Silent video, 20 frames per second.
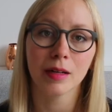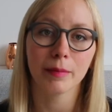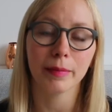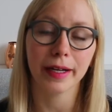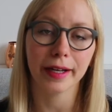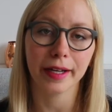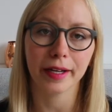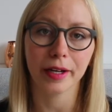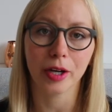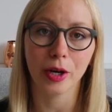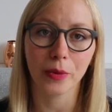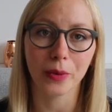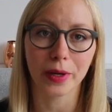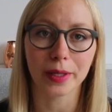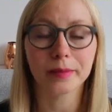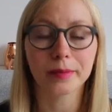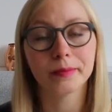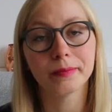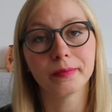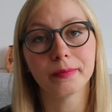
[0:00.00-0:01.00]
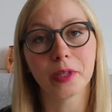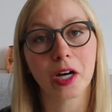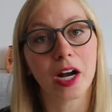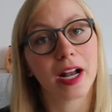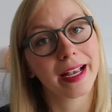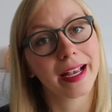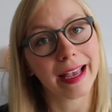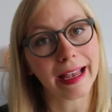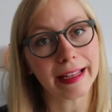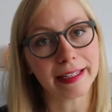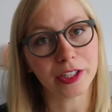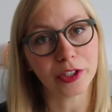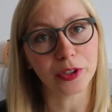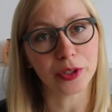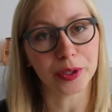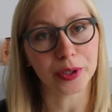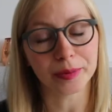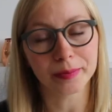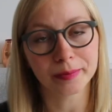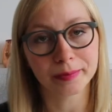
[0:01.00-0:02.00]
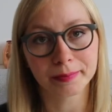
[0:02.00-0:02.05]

But oh well, what can you do?